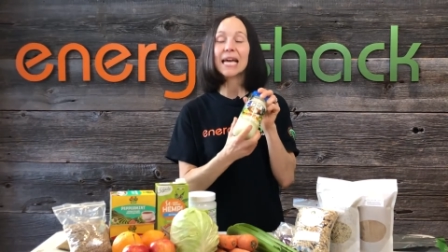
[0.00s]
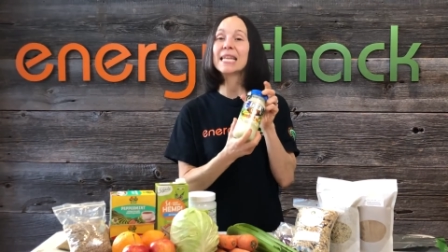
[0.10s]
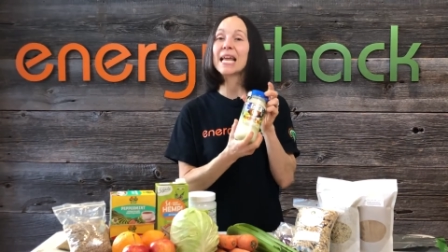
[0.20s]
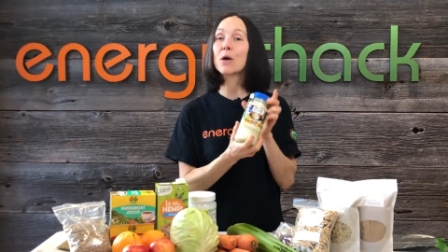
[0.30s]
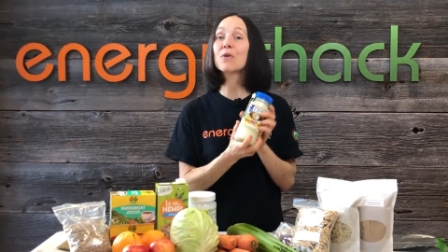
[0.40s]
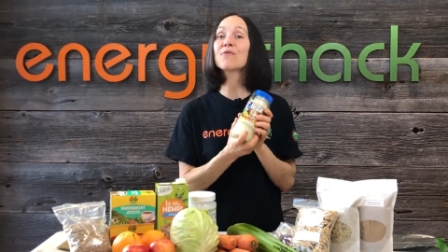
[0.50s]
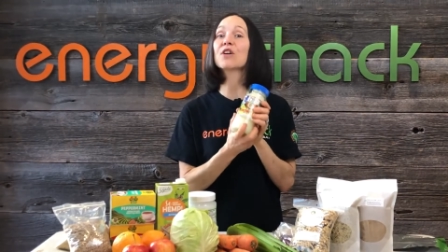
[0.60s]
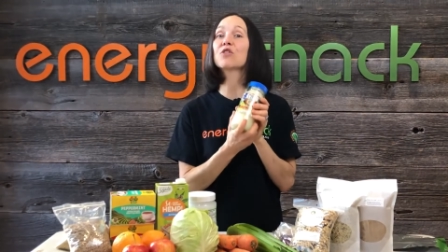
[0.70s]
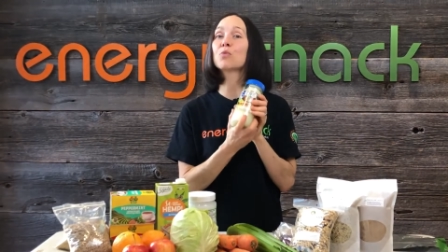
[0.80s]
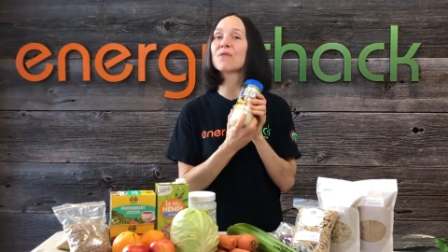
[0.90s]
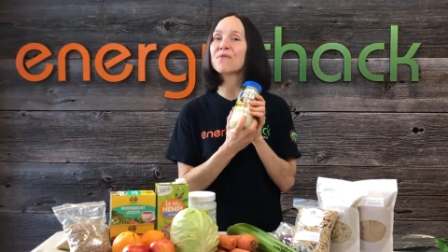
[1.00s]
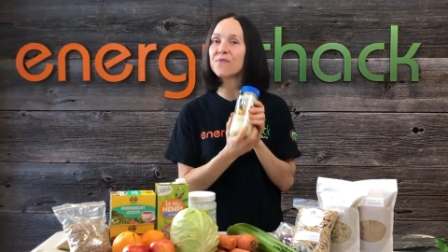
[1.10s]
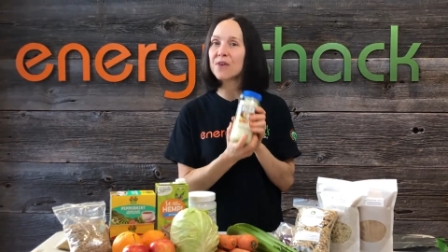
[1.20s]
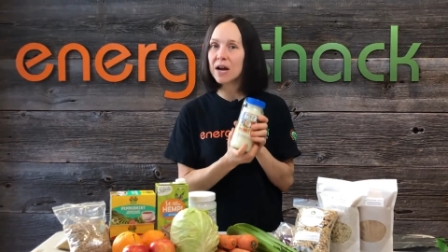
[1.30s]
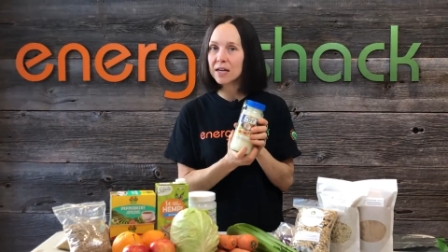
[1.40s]
Now we've got the
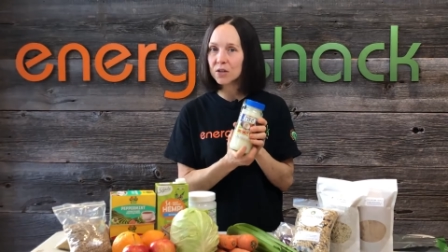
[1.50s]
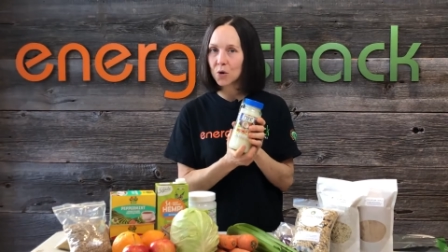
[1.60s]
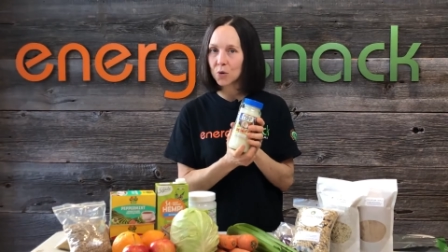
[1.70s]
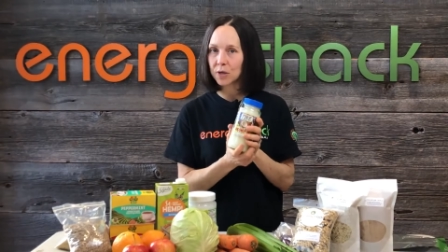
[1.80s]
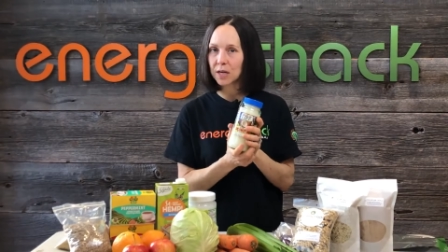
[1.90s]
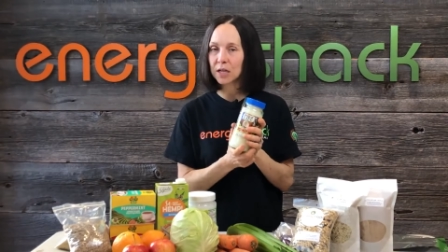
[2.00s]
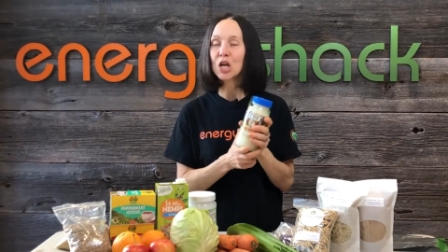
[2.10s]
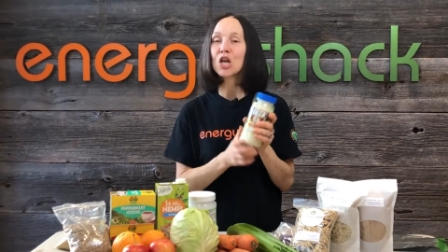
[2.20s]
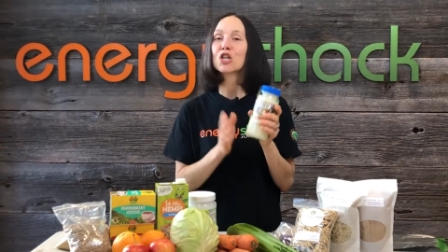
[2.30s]
refined coconut.